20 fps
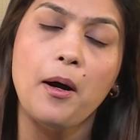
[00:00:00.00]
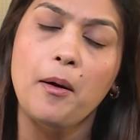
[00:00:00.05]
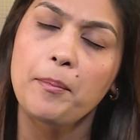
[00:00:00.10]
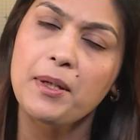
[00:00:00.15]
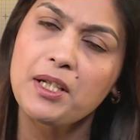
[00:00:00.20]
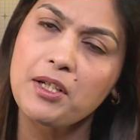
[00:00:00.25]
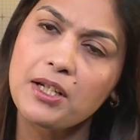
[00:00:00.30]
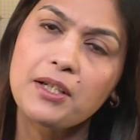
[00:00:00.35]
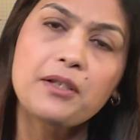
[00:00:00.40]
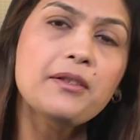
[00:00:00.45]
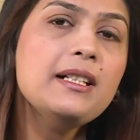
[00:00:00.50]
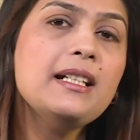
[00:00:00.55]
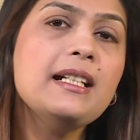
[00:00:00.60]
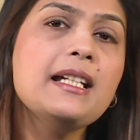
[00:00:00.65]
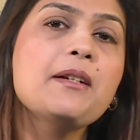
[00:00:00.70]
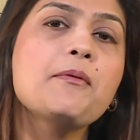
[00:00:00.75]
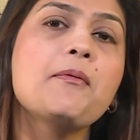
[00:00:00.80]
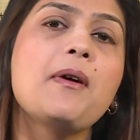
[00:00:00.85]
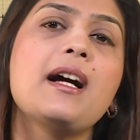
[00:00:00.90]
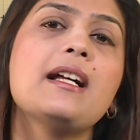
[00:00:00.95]

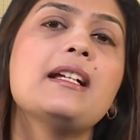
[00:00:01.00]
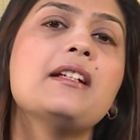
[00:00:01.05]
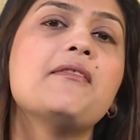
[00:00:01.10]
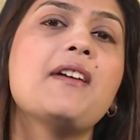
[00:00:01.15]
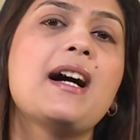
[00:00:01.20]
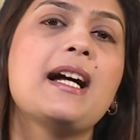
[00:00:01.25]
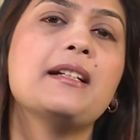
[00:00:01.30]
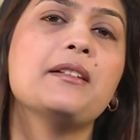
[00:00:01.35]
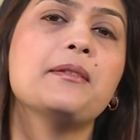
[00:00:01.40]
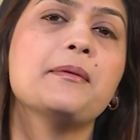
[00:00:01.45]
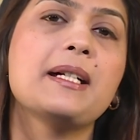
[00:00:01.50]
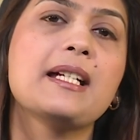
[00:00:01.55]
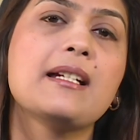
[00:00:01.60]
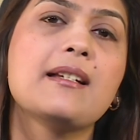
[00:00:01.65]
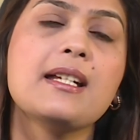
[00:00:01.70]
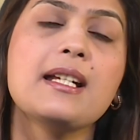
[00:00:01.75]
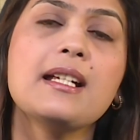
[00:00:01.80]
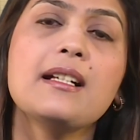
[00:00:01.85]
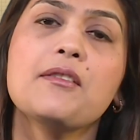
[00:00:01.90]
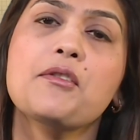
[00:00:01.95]
particularly while
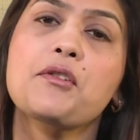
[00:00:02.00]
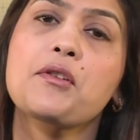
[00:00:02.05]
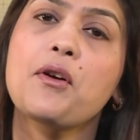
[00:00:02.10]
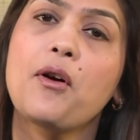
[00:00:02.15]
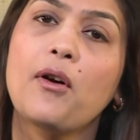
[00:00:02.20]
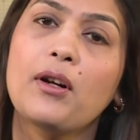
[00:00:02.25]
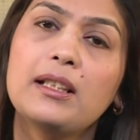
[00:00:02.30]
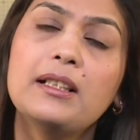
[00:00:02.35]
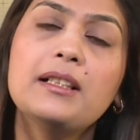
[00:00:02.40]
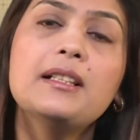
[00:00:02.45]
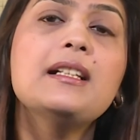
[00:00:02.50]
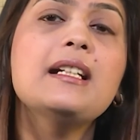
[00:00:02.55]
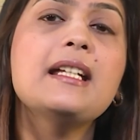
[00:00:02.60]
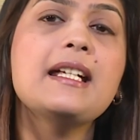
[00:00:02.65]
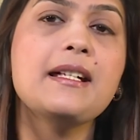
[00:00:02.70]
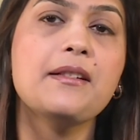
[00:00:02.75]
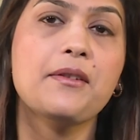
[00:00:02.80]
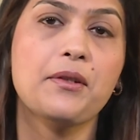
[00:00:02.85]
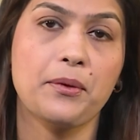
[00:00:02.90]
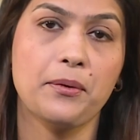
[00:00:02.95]
evaluating
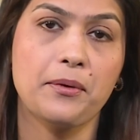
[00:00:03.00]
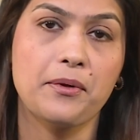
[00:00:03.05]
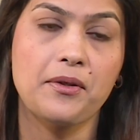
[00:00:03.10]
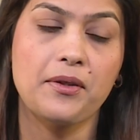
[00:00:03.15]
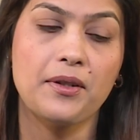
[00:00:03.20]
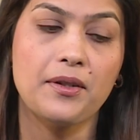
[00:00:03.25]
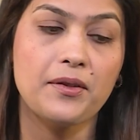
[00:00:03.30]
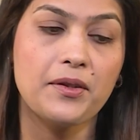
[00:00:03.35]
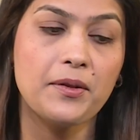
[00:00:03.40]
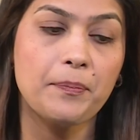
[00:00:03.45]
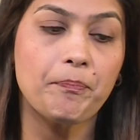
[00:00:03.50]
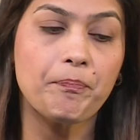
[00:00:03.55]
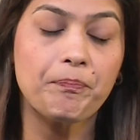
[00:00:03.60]
scholarly sources.